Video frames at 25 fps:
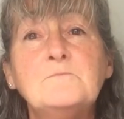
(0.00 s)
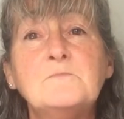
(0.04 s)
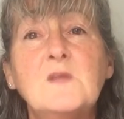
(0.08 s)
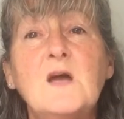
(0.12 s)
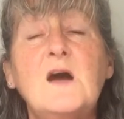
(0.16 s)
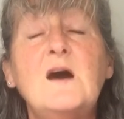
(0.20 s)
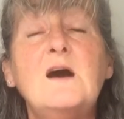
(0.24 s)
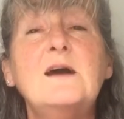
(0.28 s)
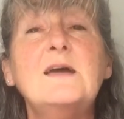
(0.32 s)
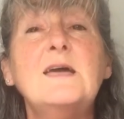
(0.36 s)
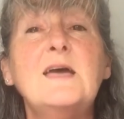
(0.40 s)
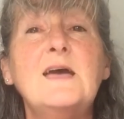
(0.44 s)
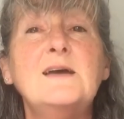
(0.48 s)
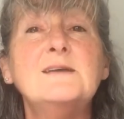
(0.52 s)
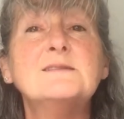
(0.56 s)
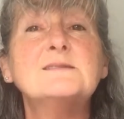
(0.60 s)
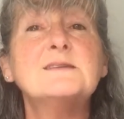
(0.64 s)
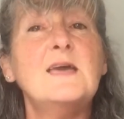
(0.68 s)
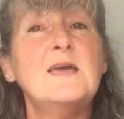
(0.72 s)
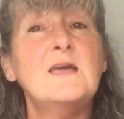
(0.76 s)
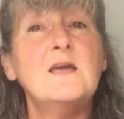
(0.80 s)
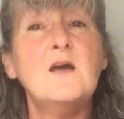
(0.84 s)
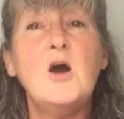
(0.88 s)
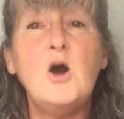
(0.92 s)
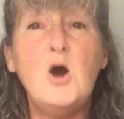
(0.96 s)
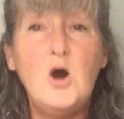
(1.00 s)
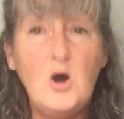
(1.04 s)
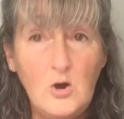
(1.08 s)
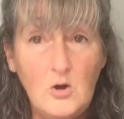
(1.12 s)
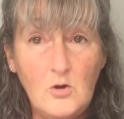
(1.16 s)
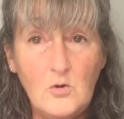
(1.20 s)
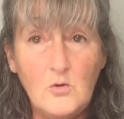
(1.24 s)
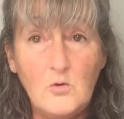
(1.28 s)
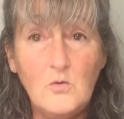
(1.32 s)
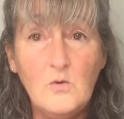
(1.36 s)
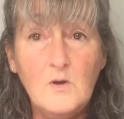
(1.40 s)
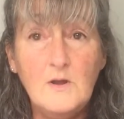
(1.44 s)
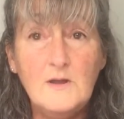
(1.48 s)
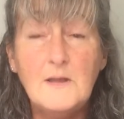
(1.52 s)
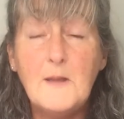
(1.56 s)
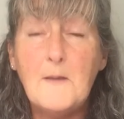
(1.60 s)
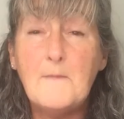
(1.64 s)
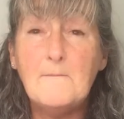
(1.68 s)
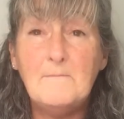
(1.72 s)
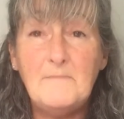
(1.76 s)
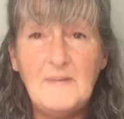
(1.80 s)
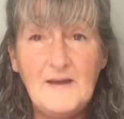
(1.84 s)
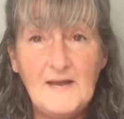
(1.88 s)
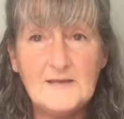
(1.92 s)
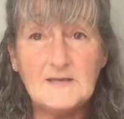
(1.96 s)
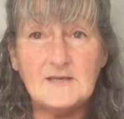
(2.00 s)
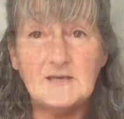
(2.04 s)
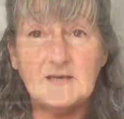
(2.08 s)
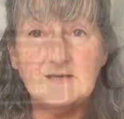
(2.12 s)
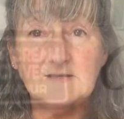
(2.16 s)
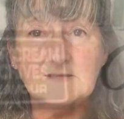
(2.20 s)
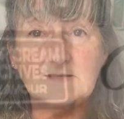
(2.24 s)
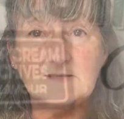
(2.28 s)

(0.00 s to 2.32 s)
I ate a whole packet